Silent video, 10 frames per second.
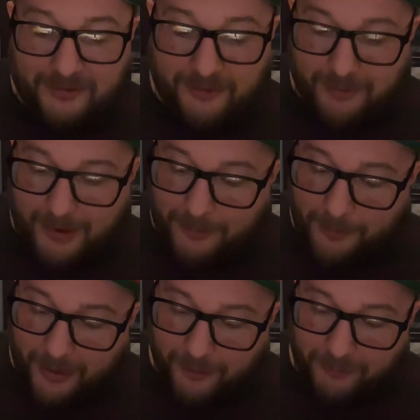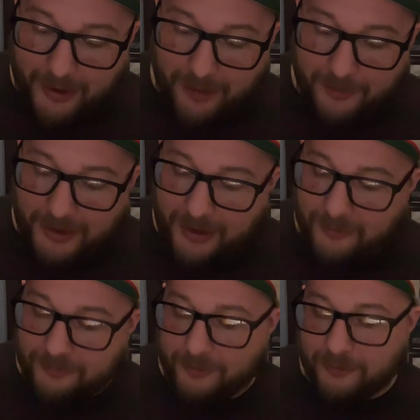Stacy grabbed the bottle right out of my
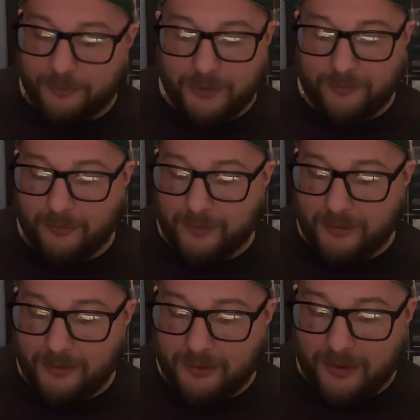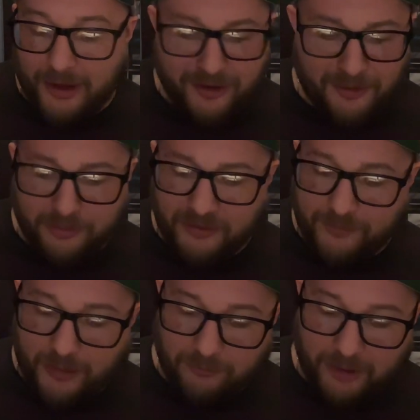hand and took a swig from it. I couldn't
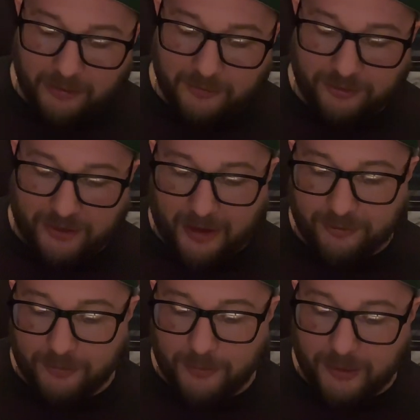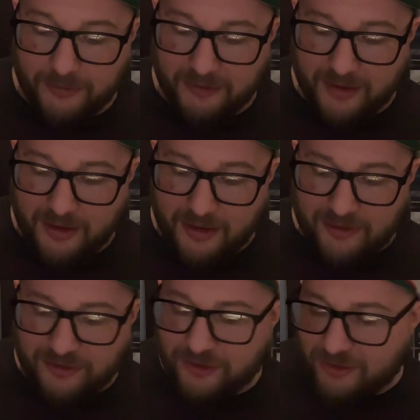believe how reckless she actually was.
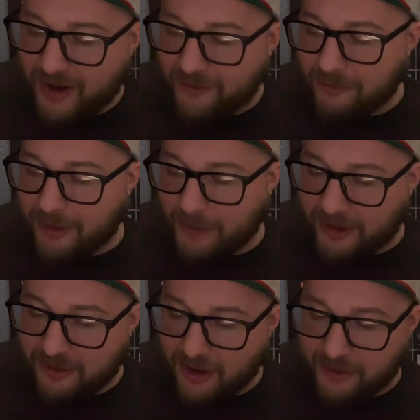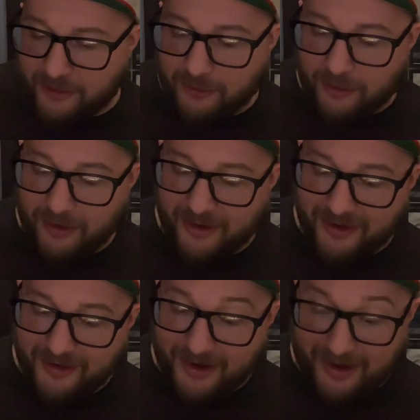She's driving around with a gun in her
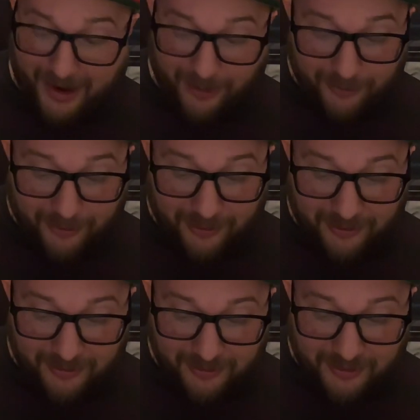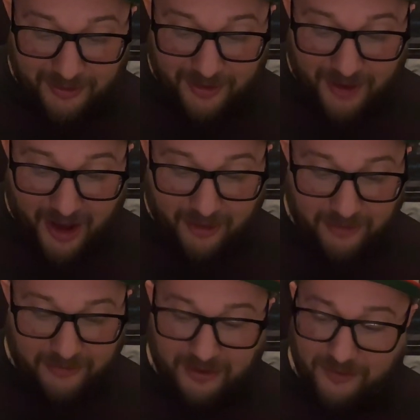car and alcohol. I
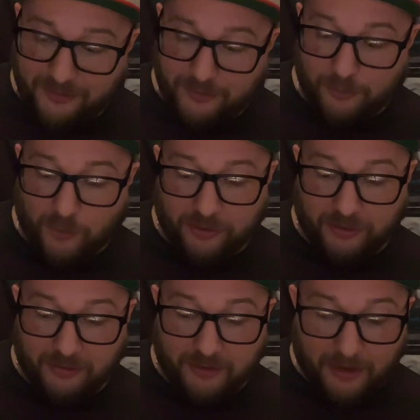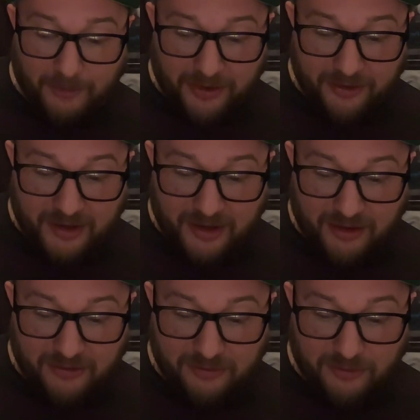couldn't tell if I was more turned on by the
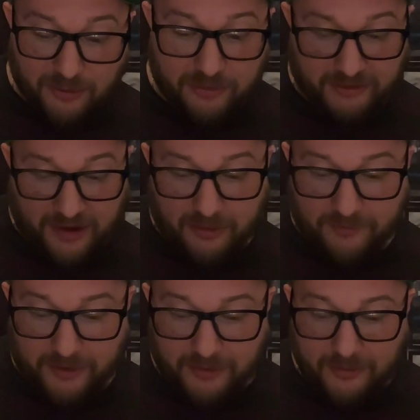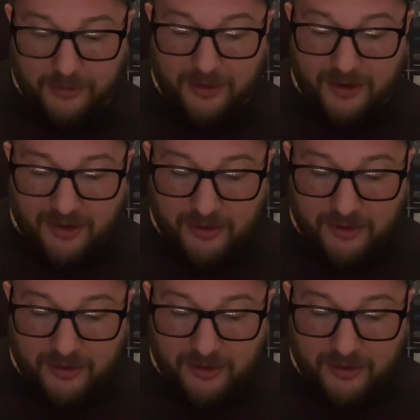chaos or scared of it.